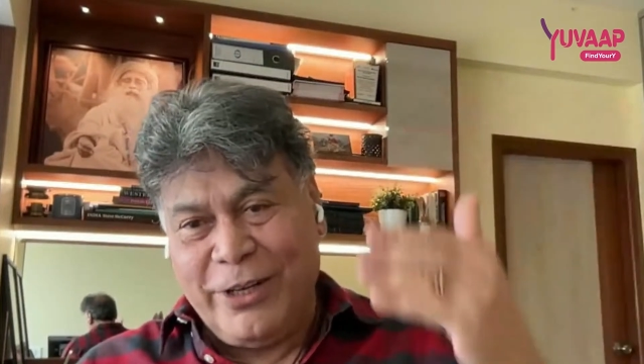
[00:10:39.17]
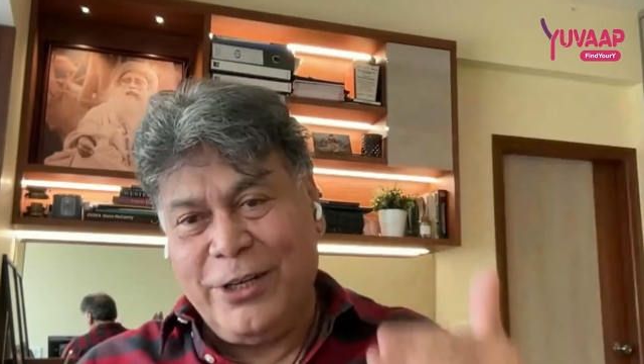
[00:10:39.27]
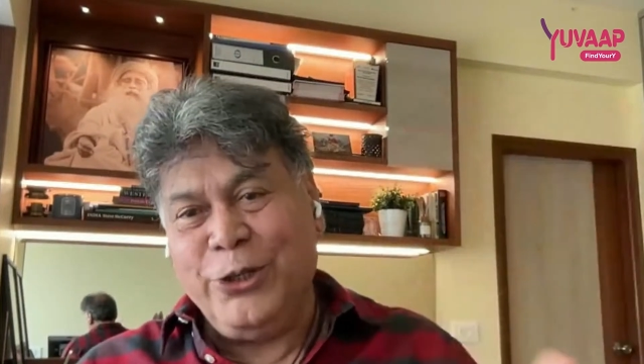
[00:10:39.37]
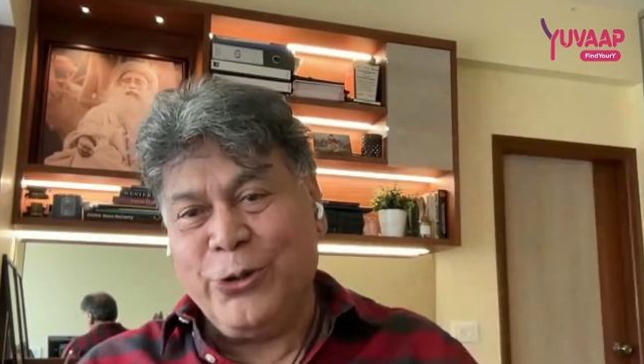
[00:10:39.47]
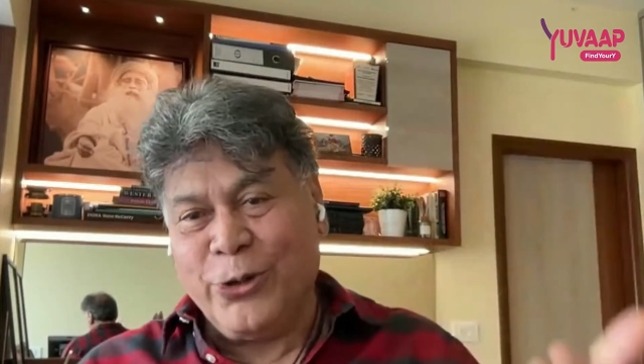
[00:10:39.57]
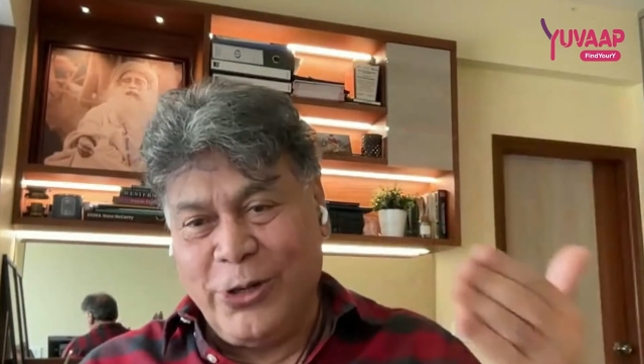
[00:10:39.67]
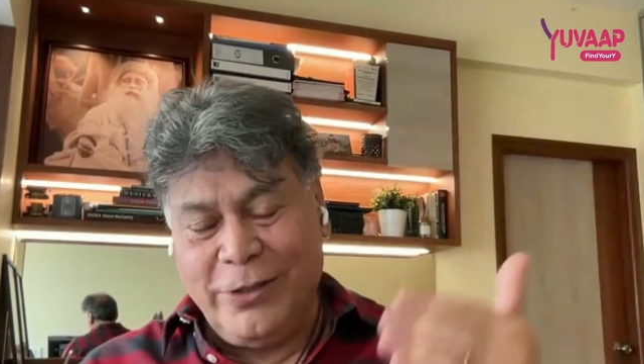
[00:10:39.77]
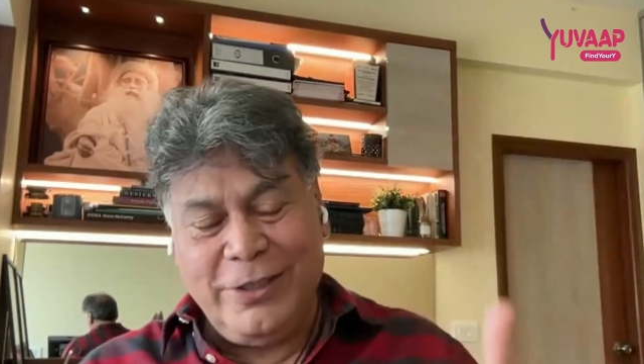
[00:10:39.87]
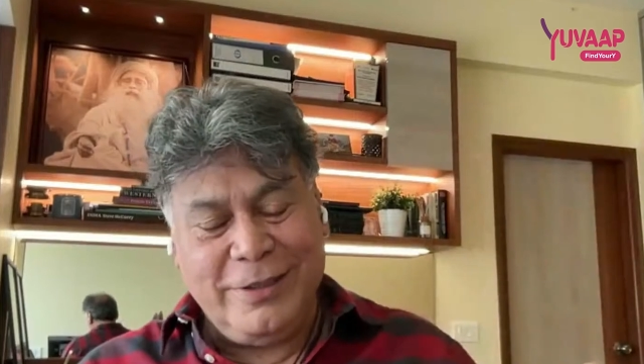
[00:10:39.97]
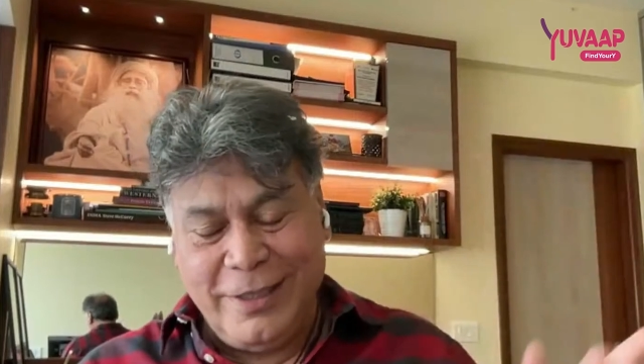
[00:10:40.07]
our
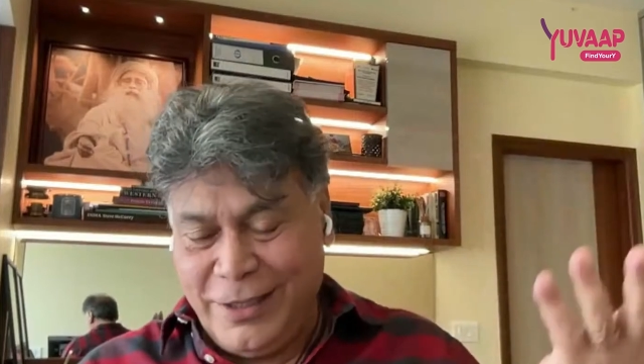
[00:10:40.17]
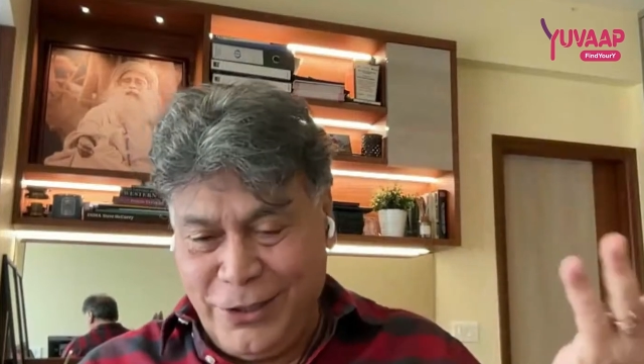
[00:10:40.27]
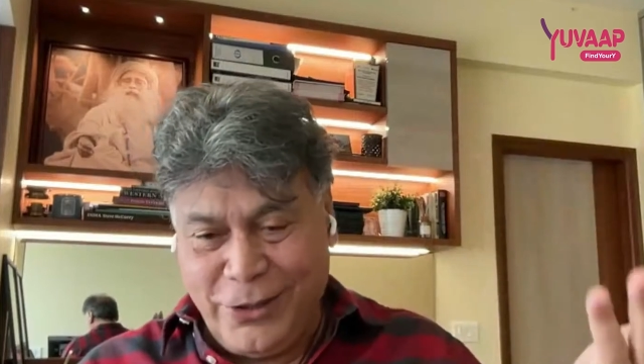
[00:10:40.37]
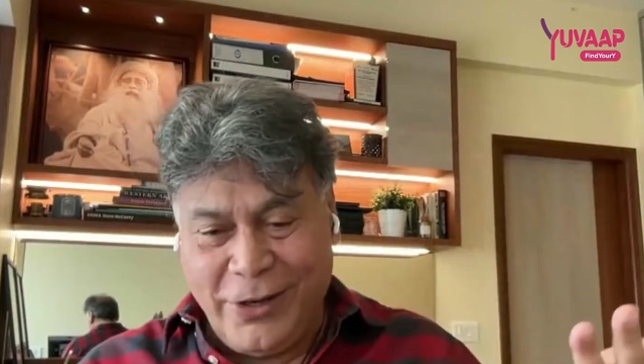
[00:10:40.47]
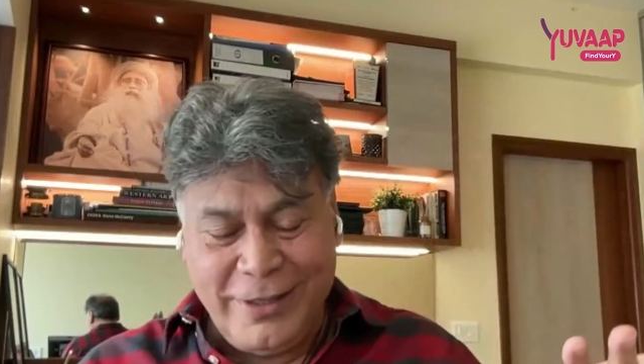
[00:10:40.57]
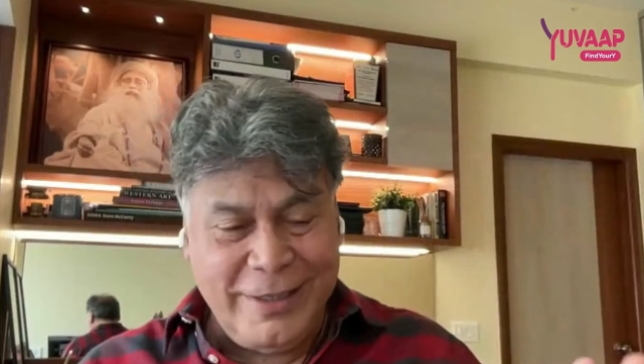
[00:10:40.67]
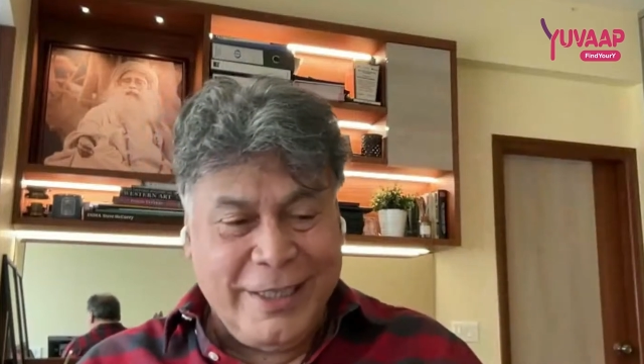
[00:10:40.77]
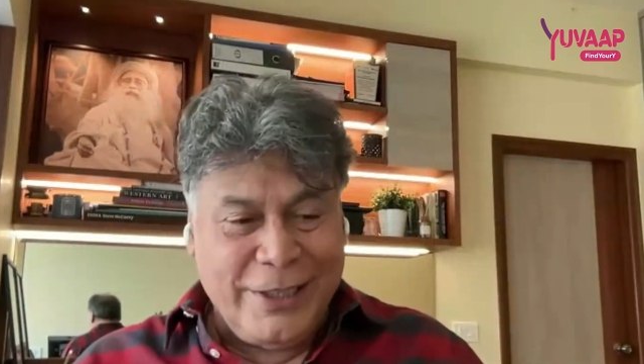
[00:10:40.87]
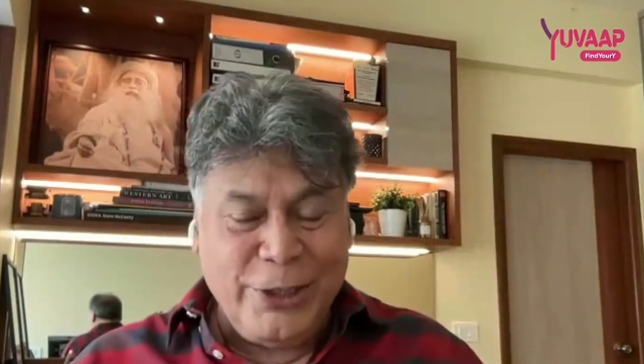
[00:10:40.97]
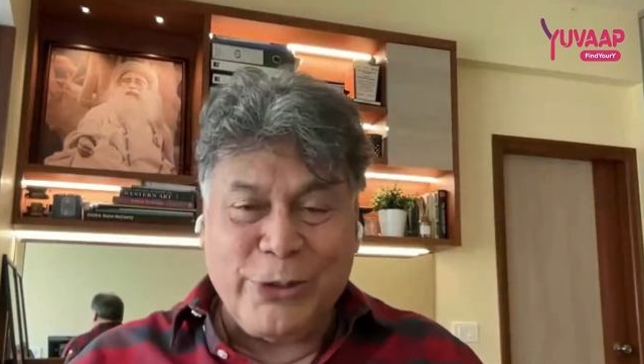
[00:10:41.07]

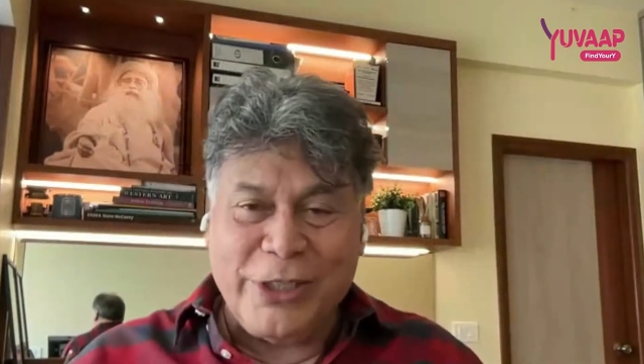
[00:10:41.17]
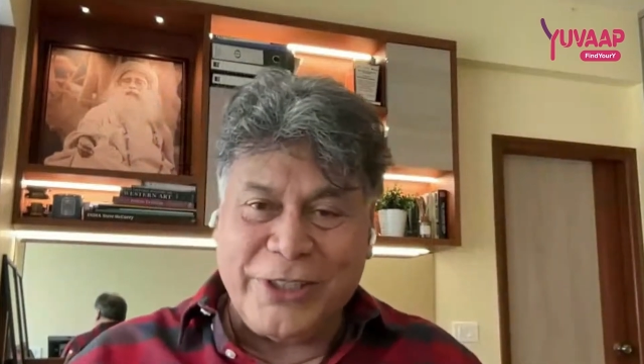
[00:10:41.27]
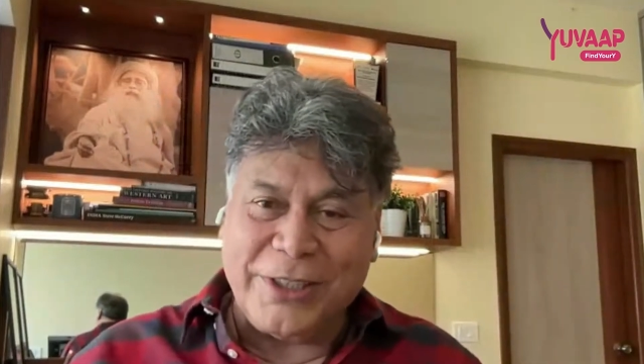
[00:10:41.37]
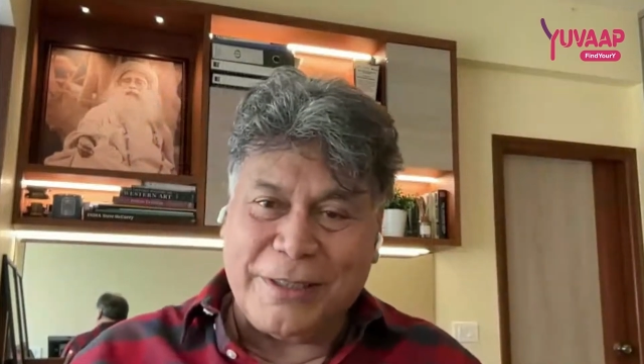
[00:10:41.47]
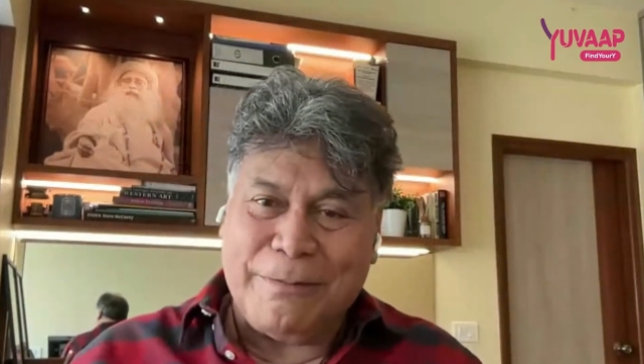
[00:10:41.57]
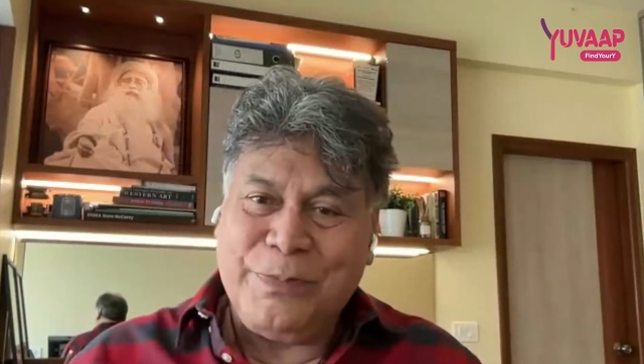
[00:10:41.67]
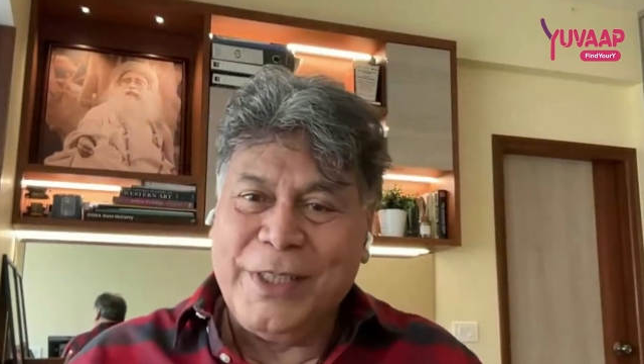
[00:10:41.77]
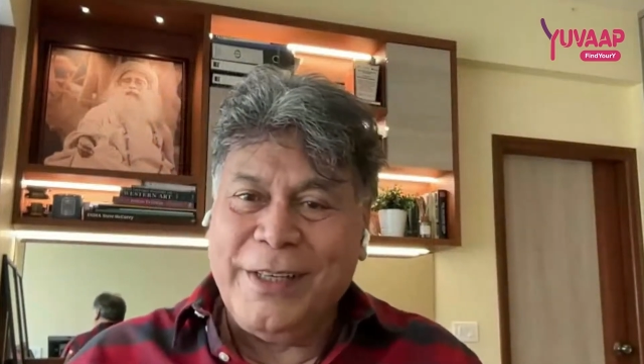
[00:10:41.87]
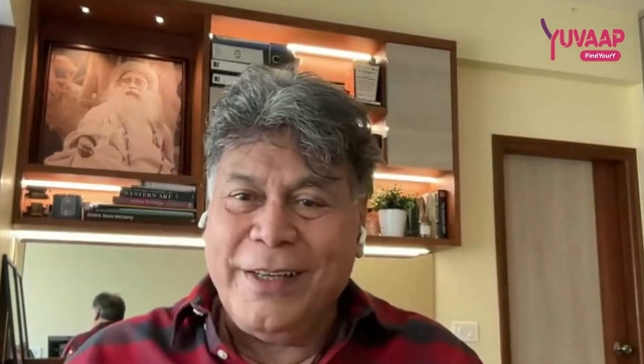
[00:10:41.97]
neural system.